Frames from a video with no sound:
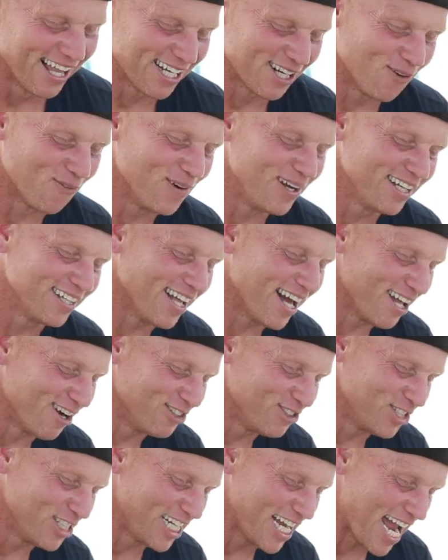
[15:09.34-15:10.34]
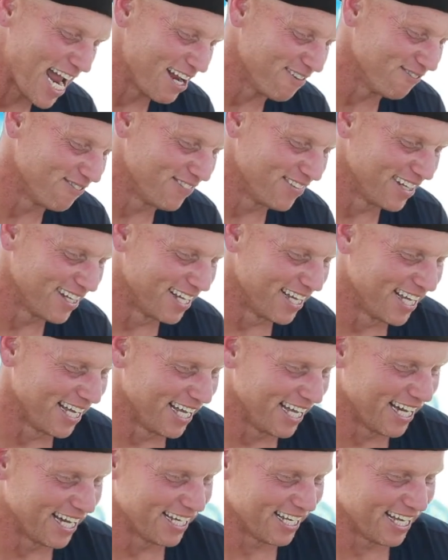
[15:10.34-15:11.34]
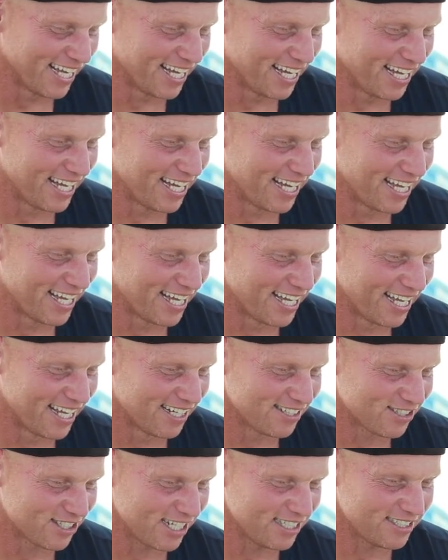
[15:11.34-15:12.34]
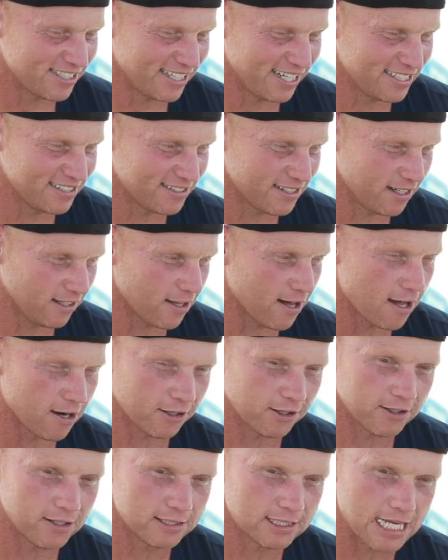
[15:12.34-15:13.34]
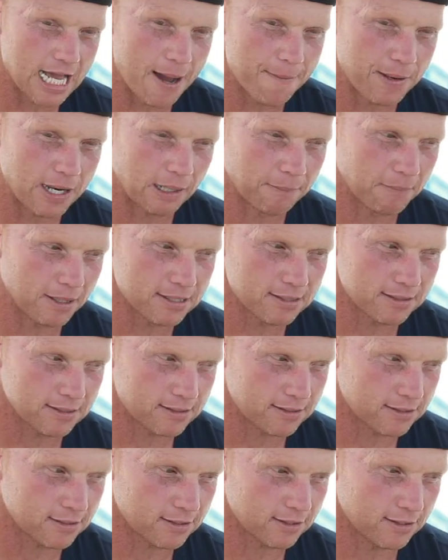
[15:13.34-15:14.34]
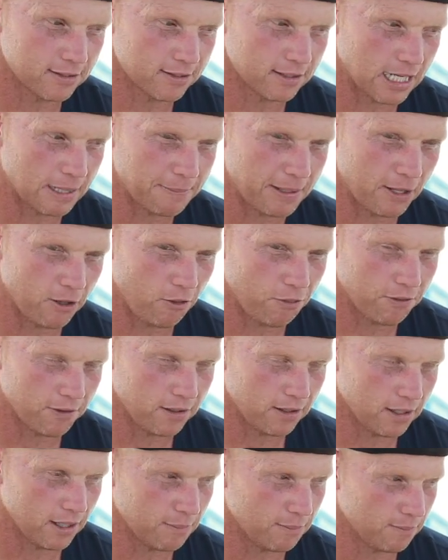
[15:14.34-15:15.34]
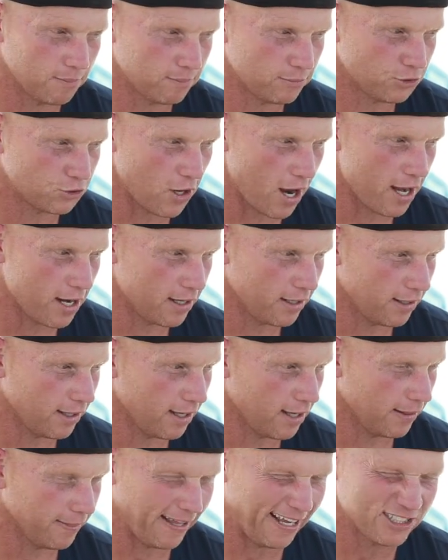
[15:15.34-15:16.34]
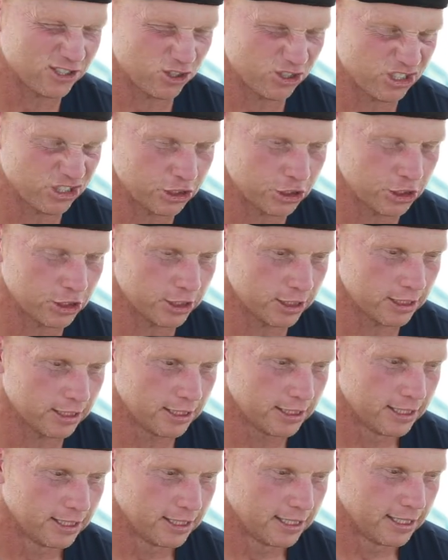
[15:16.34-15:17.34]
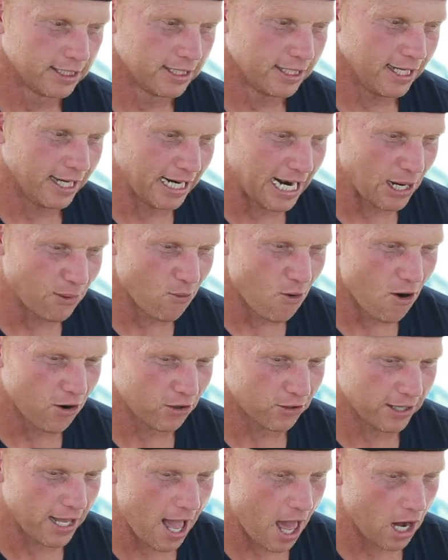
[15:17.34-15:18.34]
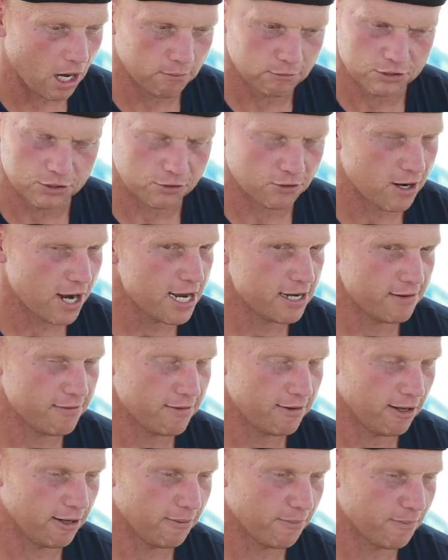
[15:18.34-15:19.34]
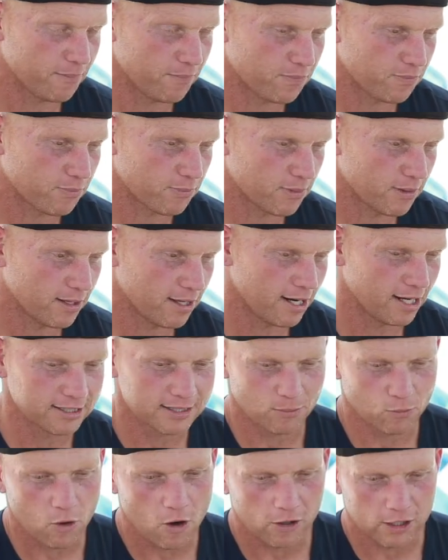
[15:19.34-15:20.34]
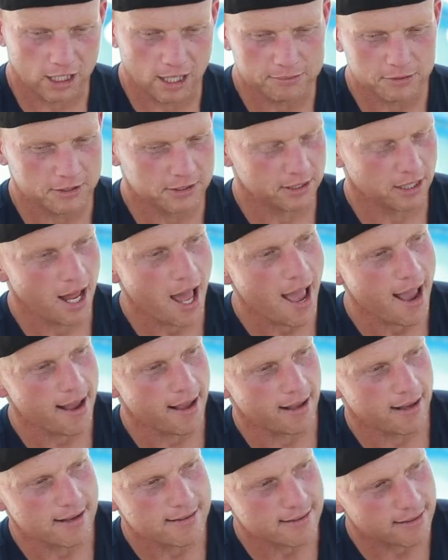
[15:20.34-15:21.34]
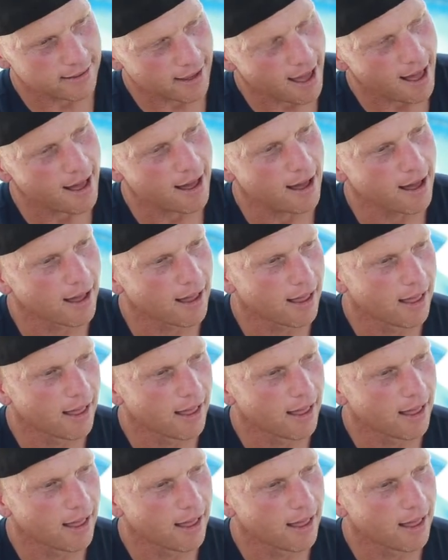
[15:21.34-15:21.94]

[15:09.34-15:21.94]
like a week later she came, and she sees that a lot of good's happening. Business is good, I'm healthy, I'm training again, things are just good. And I walk her down. It was a great evening. And as I'm walking up, she said, "Hey." I said, "Yeah."